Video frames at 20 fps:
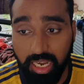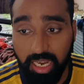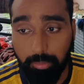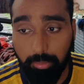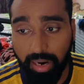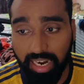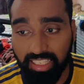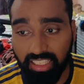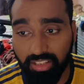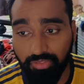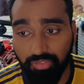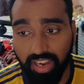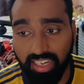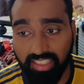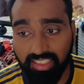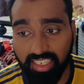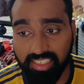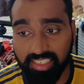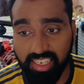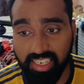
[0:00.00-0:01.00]
by the fact
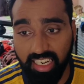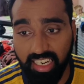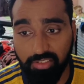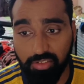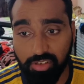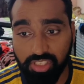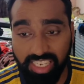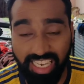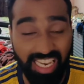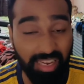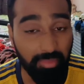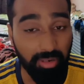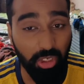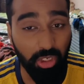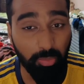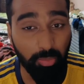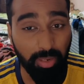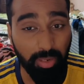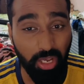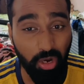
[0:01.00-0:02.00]
that Saka was able
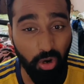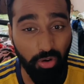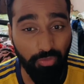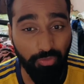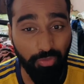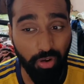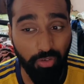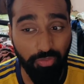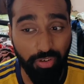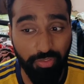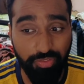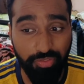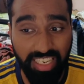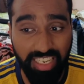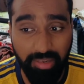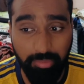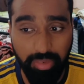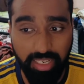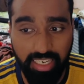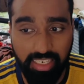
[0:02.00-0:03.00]
to play on for
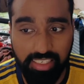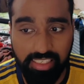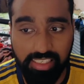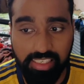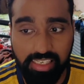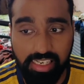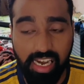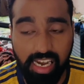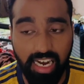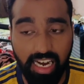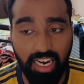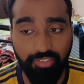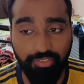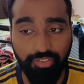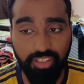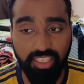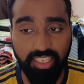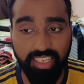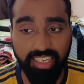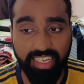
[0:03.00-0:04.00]
15 minutes after
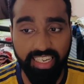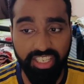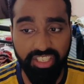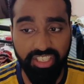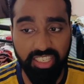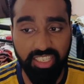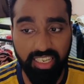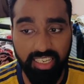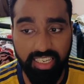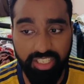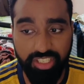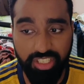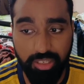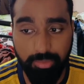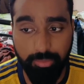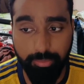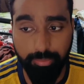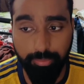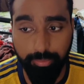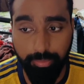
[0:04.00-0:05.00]
the initial
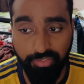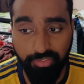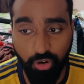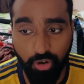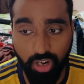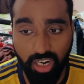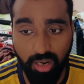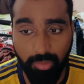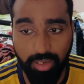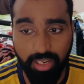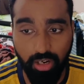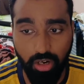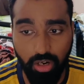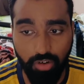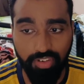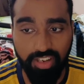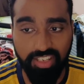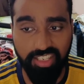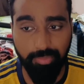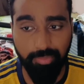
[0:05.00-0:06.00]
collision before coming
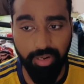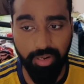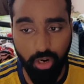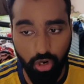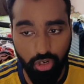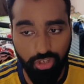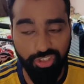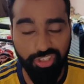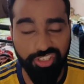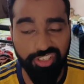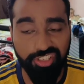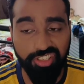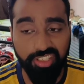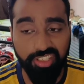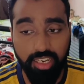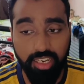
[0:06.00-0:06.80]
off as a precaution.